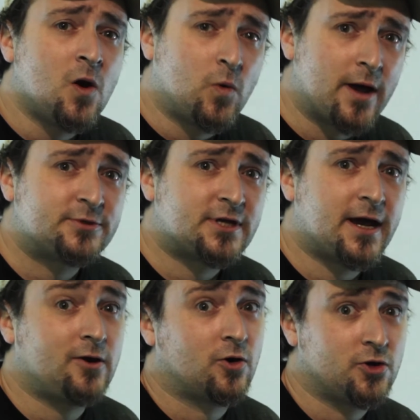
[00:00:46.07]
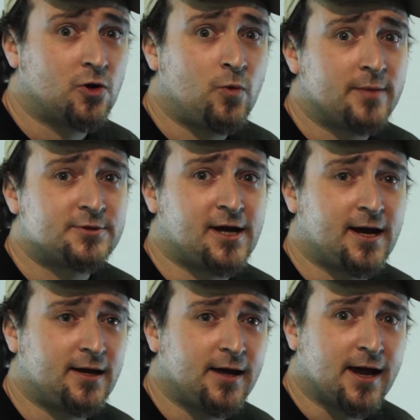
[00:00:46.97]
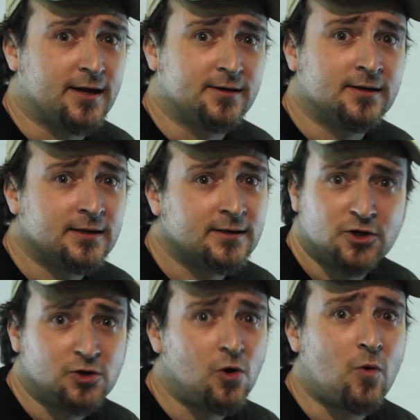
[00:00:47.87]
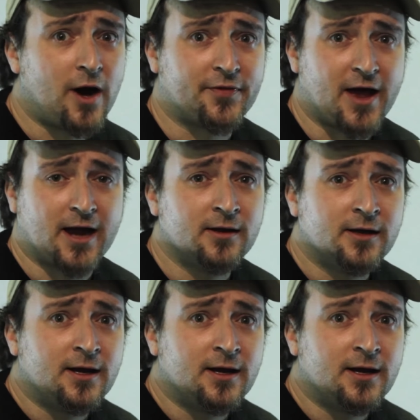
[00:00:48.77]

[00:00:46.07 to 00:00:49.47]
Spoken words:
website or your website, and you don't want that.